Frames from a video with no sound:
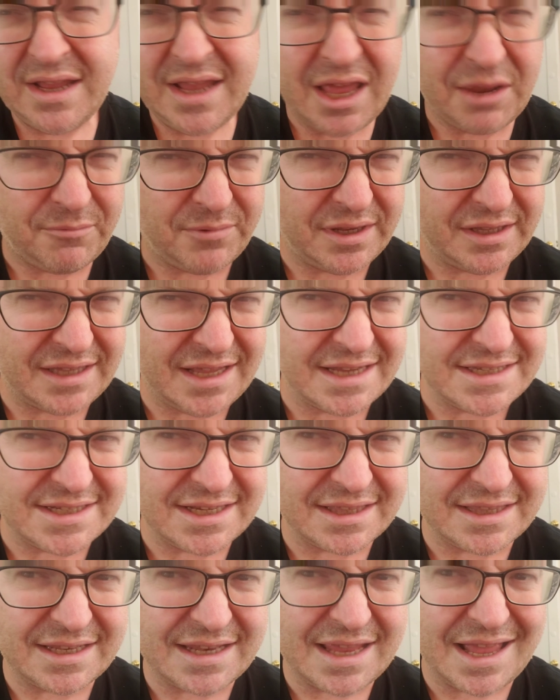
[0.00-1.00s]
and
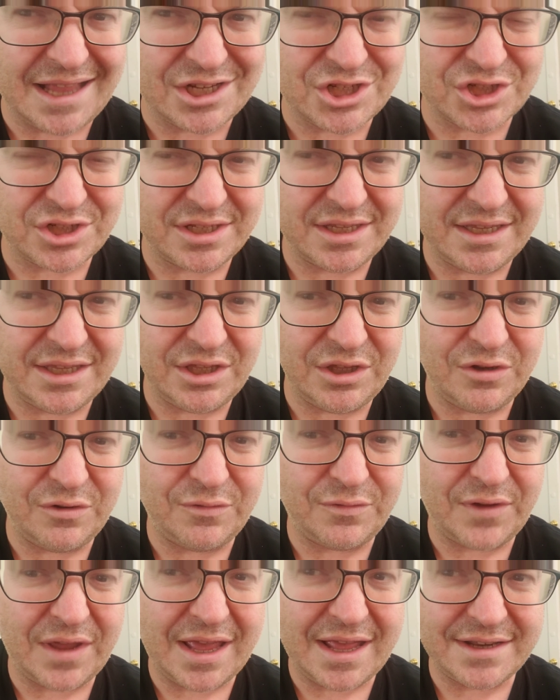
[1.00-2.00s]
realizing that actually you
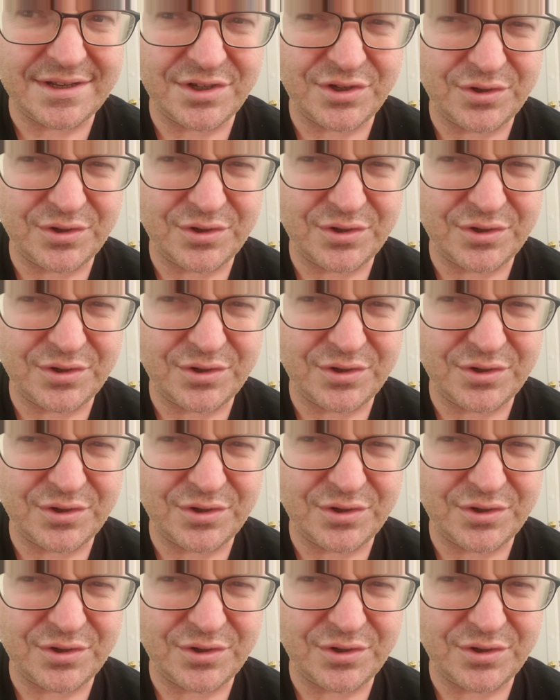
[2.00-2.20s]
had